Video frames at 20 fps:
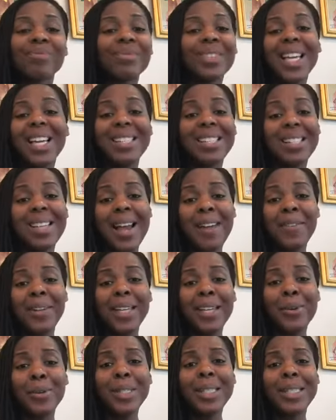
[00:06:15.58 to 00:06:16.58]
it's not
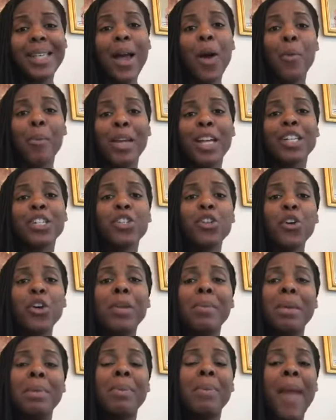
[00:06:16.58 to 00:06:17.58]
really on sale, because you're
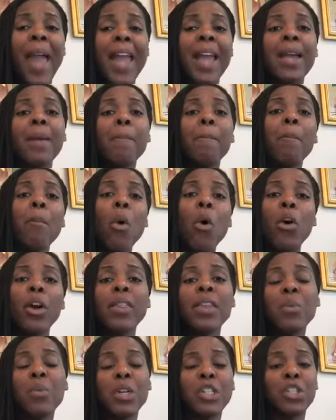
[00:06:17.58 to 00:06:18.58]
going to be paying more
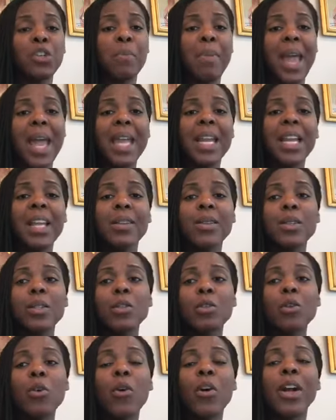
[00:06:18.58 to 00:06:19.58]
than what you paid in the
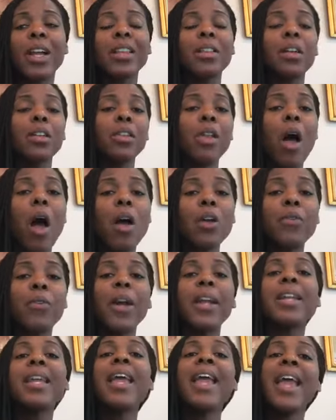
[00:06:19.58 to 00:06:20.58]
store in the long
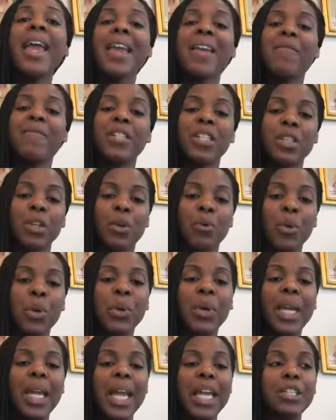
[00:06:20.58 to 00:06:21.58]
run if it's
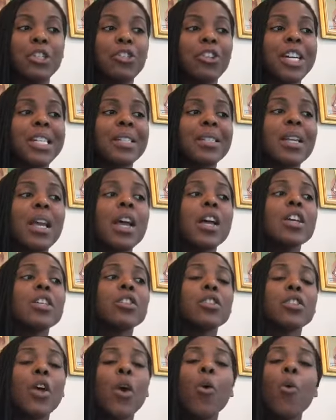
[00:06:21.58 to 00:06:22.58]
accruing interest.
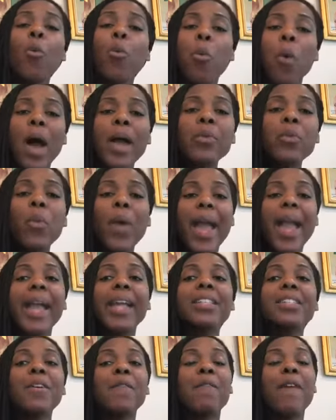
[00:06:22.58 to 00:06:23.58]
So one
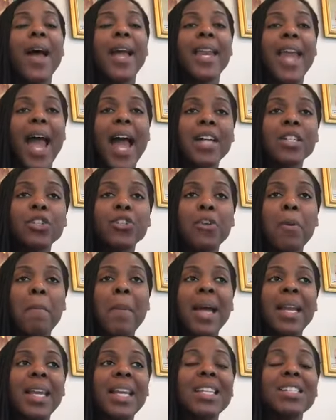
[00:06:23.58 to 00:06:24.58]
way to find extra
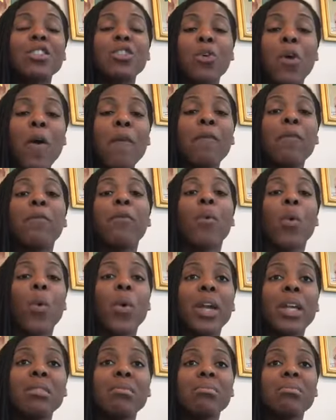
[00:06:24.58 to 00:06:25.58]
money is to avoid